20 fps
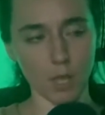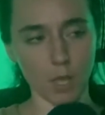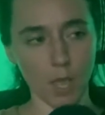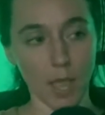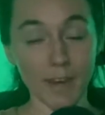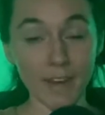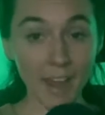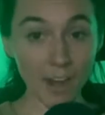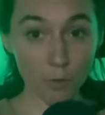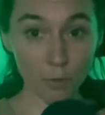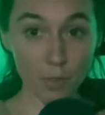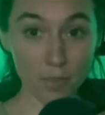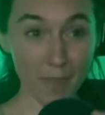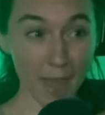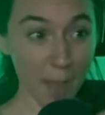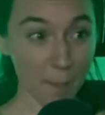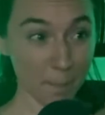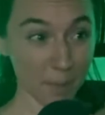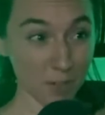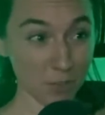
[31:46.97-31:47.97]
Not only
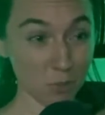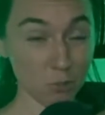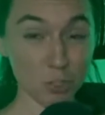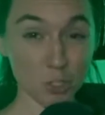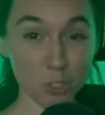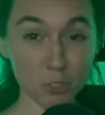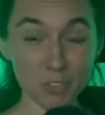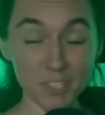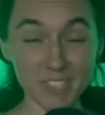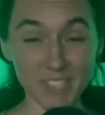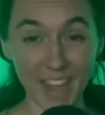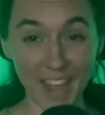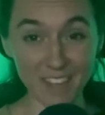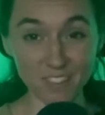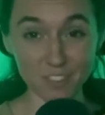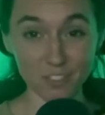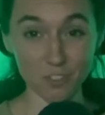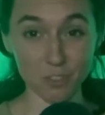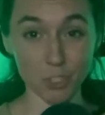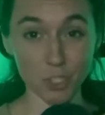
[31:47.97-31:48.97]
that, but New Jersey
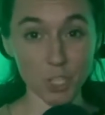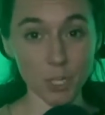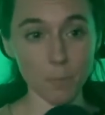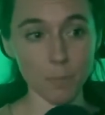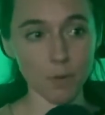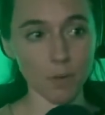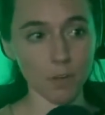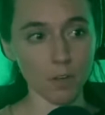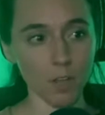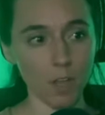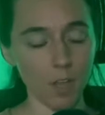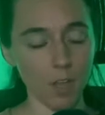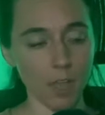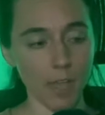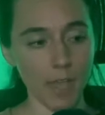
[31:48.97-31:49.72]
taxes are cheaper,